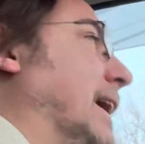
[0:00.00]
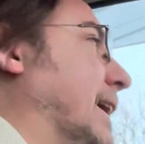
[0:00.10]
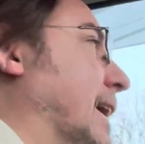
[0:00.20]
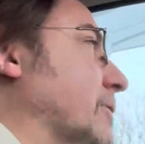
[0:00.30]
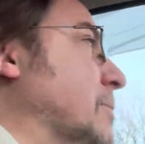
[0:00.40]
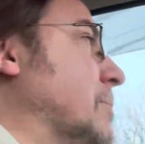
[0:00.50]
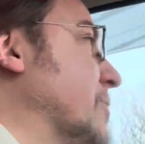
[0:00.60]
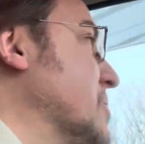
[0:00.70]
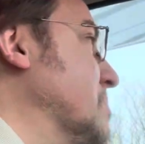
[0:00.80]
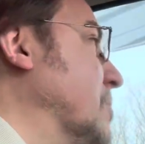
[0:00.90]
can't remember
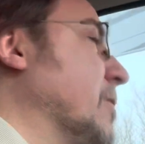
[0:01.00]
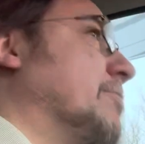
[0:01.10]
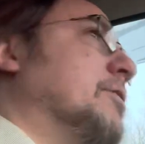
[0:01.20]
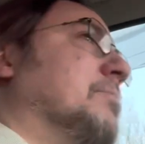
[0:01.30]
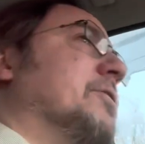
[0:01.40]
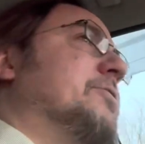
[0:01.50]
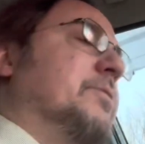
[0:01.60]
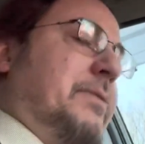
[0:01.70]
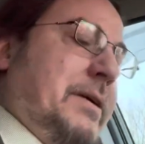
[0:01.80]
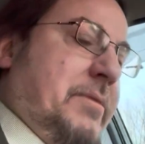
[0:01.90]
if this is part three or part
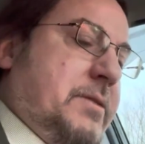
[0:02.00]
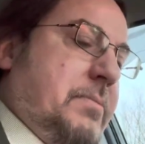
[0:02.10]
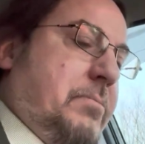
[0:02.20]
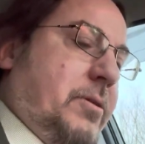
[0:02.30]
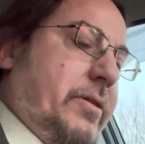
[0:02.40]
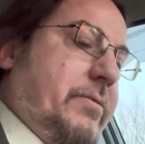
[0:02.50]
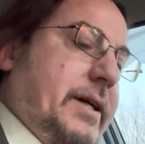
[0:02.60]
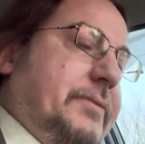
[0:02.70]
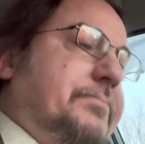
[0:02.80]
two. It must be part three.